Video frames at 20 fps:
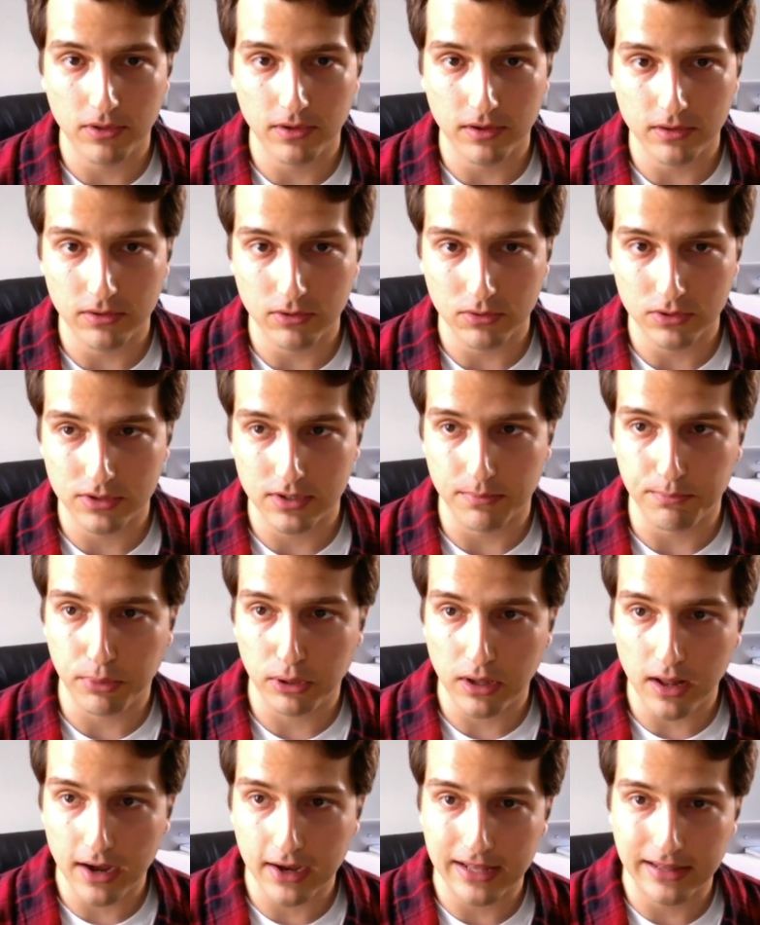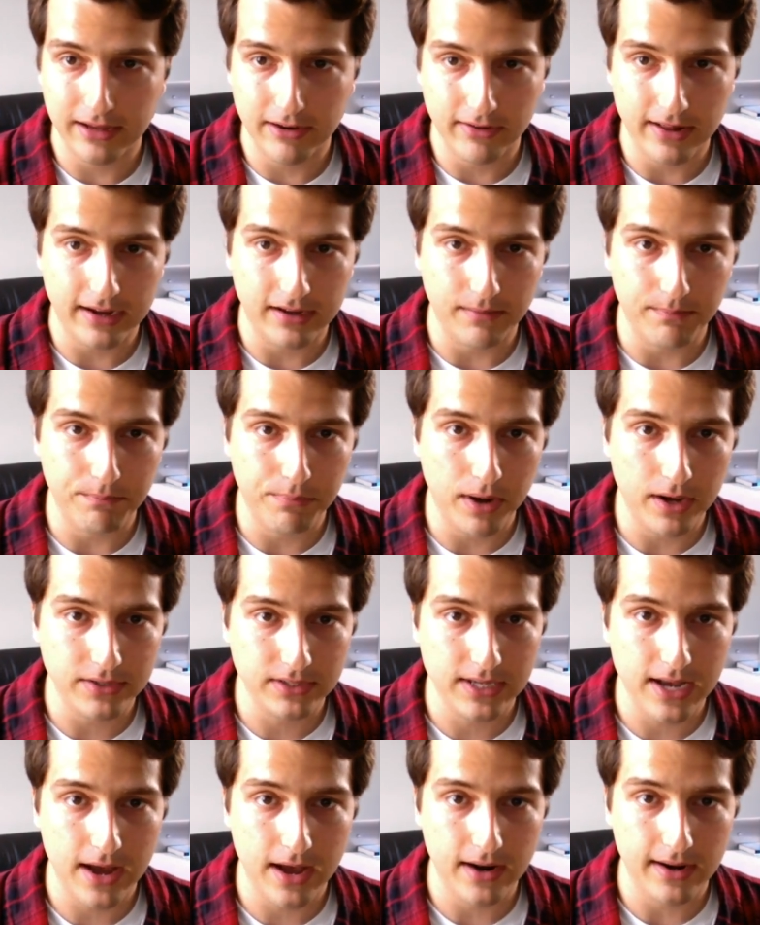there was a plug in there that could bust
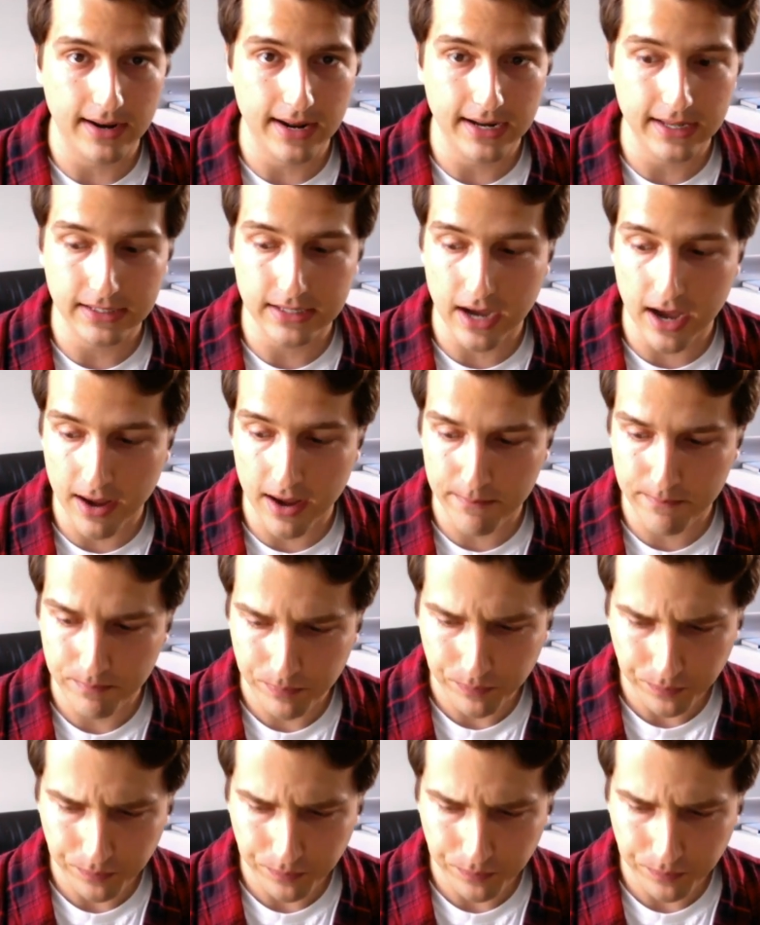out at any time,